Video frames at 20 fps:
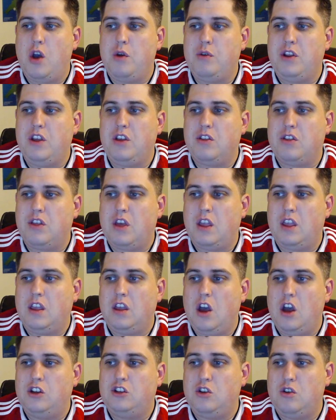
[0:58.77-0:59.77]
do
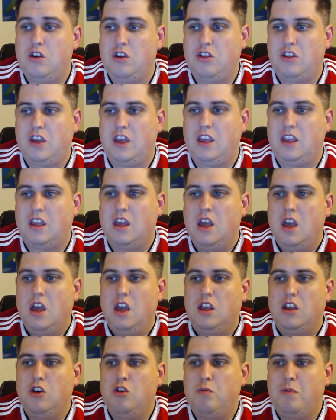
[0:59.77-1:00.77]
you think
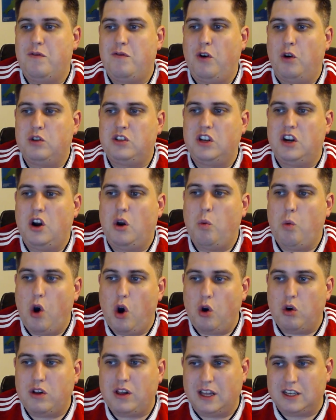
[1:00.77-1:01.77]
you'll be focusing on a
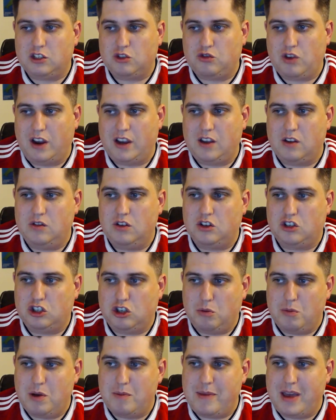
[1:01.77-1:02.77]
world-class striker in the
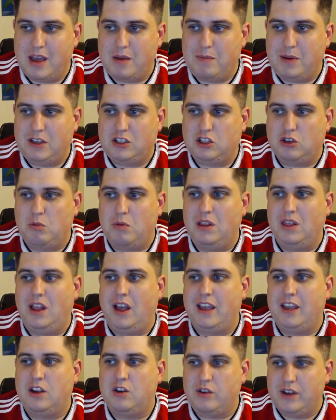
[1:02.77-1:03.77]
summer, maybe someone
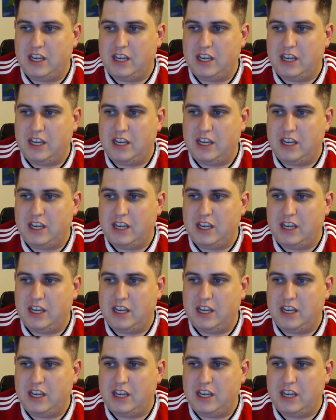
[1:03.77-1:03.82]
like